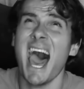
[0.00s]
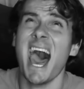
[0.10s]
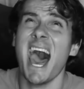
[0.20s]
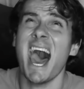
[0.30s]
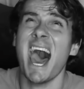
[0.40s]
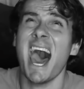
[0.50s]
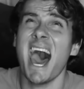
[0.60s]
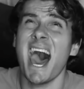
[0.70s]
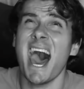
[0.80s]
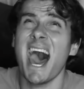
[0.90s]
Run
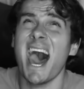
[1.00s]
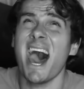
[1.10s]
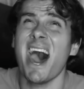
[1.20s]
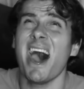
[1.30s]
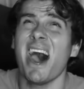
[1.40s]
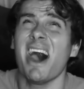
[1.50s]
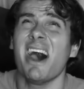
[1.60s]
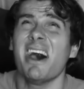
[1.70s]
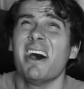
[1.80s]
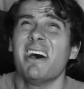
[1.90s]
into you
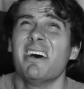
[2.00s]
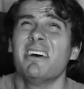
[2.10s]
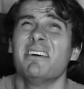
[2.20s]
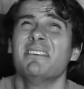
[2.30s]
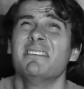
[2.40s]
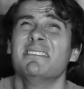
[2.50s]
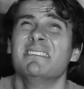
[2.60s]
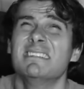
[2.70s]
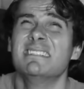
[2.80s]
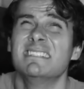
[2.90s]
right in the middle
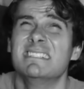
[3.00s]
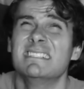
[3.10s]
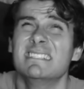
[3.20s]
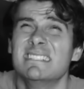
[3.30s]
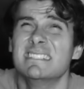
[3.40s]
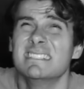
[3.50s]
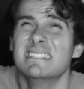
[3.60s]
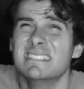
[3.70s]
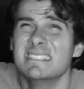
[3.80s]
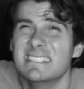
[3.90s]
of Times
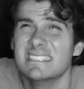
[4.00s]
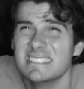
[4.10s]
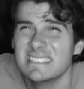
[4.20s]
Square.